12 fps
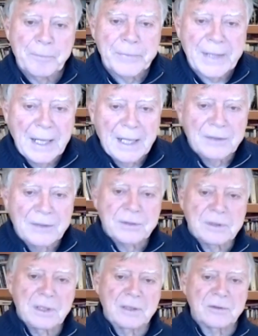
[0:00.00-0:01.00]

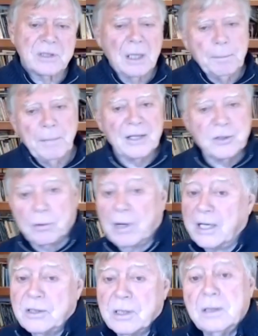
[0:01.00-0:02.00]
as there's some
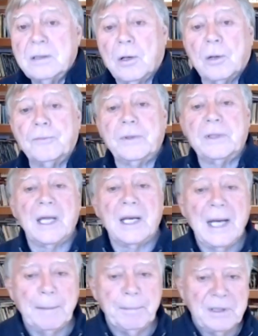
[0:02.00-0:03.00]
maturation, hopefully, that
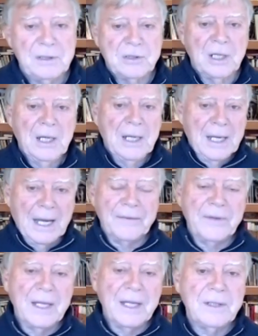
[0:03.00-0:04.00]
happens.
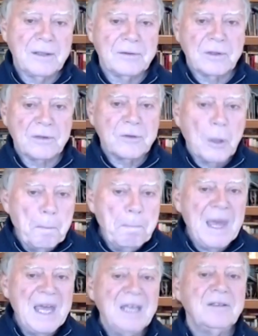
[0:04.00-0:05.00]
And then there's this
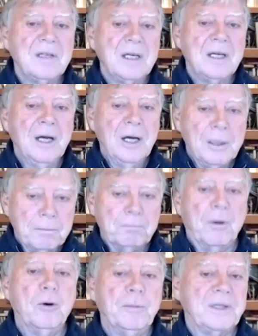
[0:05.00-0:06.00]
amazing
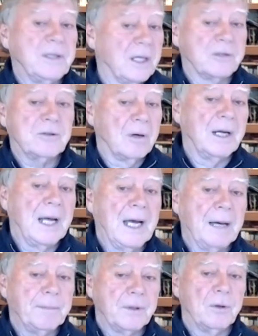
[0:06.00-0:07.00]
moment that's trying to
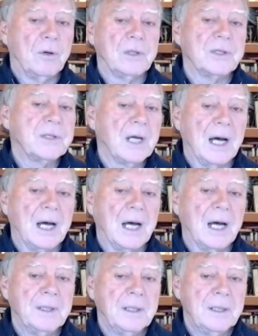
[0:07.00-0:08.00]
happen all the time.
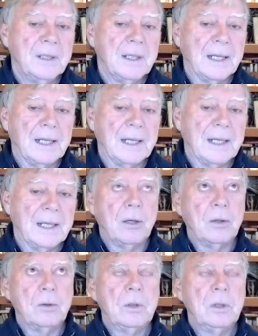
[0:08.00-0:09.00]
And how